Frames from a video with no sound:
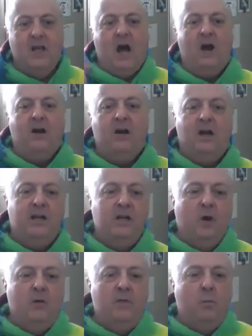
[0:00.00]

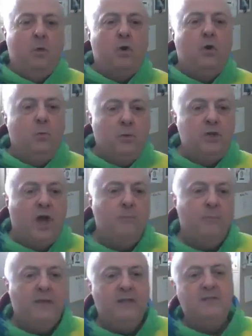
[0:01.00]
The world would not
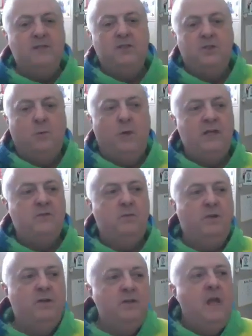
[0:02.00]
be in the situation
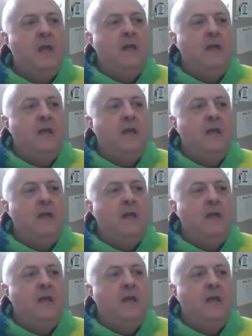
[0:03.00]
where these